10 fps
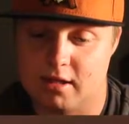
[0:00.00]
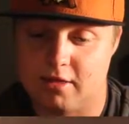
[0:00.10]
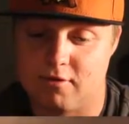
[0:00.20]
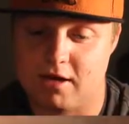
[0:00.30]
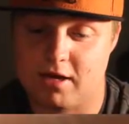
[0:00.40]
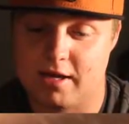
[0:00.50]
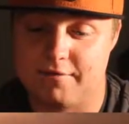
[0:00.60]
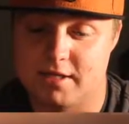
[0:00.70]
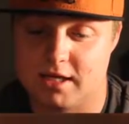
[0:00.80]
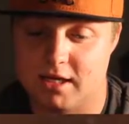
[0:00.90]
This one I'll
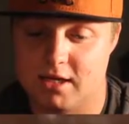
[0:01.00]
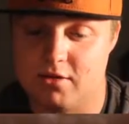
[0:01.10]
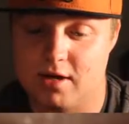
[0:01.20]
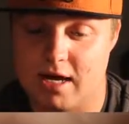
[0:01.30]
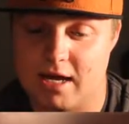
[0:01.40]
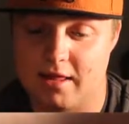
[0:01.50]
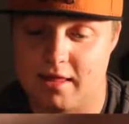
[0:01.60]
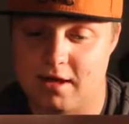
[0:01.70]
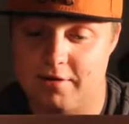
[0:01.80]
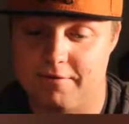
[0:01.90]
give to you guys
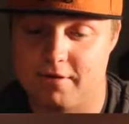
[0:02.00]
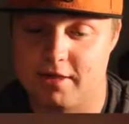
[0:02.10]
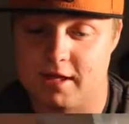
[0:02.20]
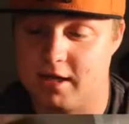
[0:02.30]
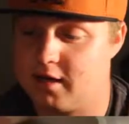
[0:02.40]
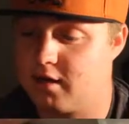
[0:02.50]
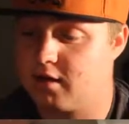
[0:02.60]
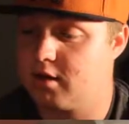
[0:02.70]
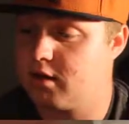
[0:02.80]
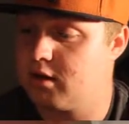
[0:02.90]
here for the
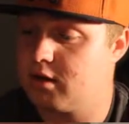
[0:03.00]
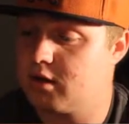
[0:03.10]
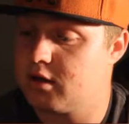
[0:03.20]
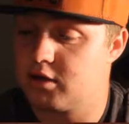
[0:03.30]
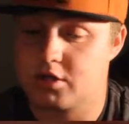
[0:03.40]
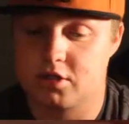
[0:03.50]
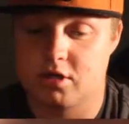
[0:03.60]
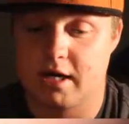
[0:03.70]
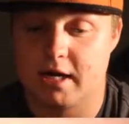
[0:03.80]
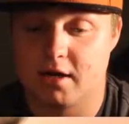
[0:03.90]

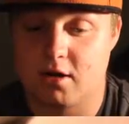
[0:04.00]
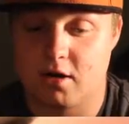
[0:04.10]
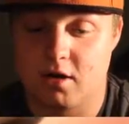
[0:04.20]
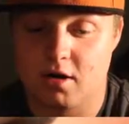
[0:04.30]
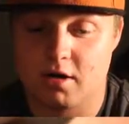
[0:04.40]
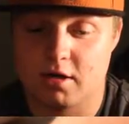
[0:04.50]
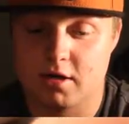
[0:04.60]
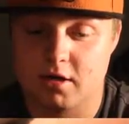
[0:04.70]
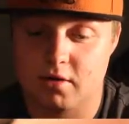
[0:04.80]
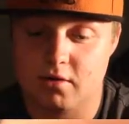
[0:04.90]
trade card
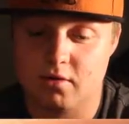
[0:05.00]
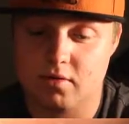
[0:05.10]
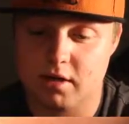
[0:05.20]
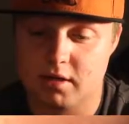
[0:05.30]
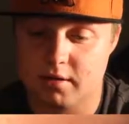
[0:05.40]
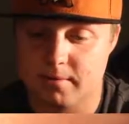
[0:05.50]
code.